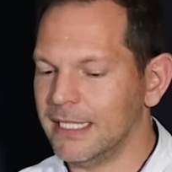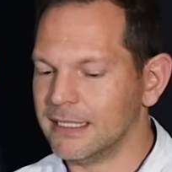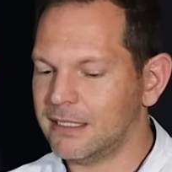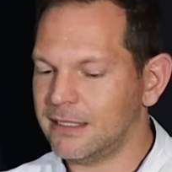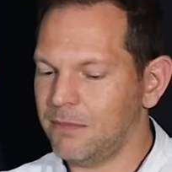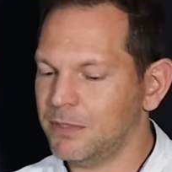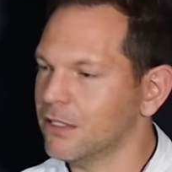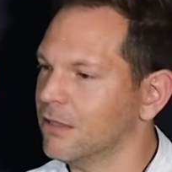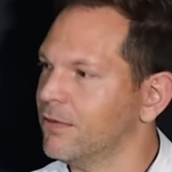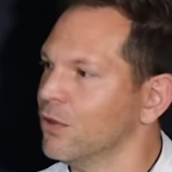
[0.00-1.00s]

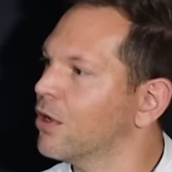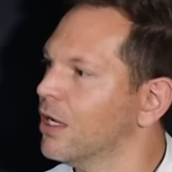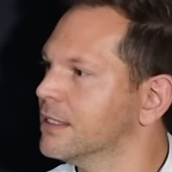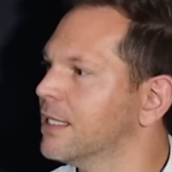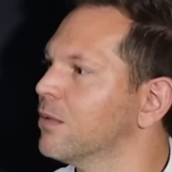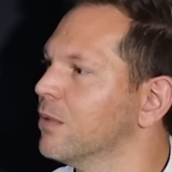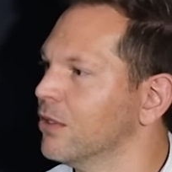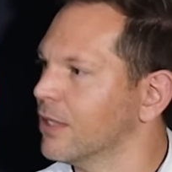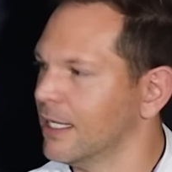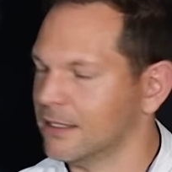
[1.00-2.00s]
inception of your contact with
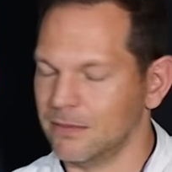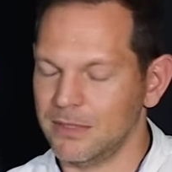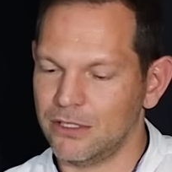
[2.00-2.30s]
your customer.